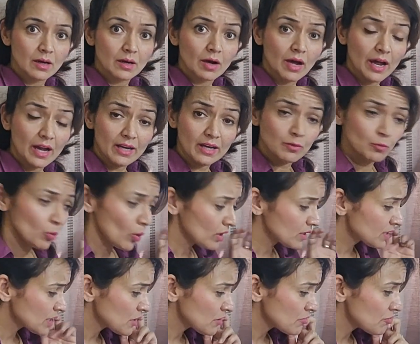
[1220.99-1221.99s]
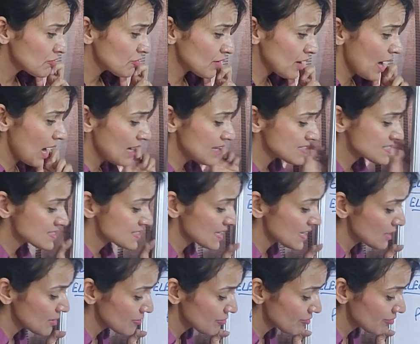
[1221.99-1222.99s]
And what if I
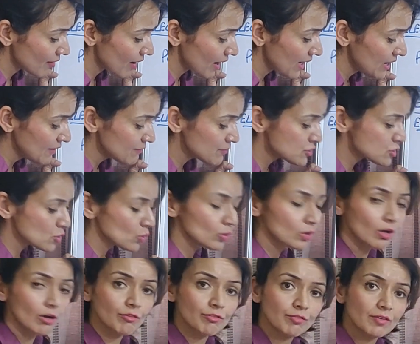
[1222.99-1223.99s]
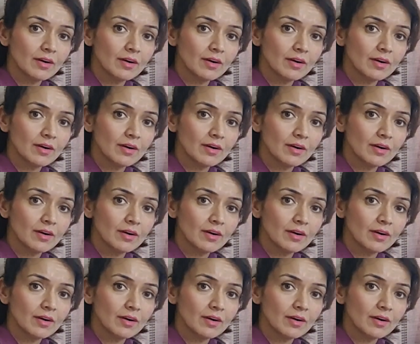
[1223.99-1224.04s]
say 5 joule of